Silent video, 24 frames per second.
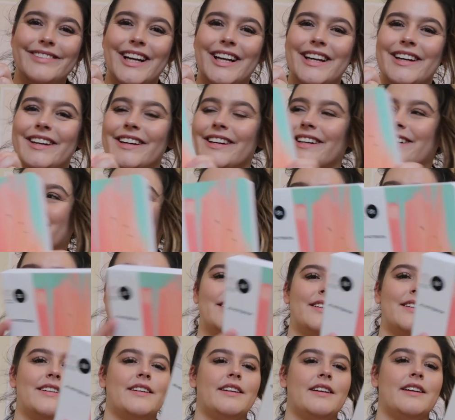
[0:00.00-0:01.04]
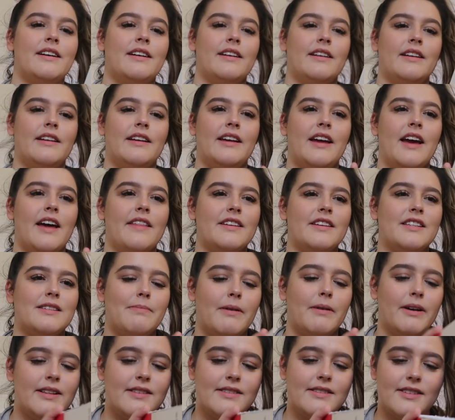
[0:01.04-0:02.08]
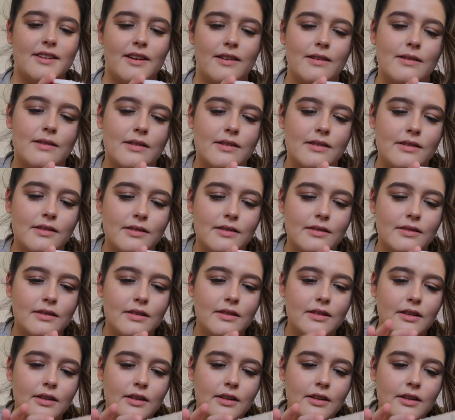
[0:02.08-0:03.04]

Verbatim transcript: really the um, good. spine's weird. Yeah, the spine's cool. so cool.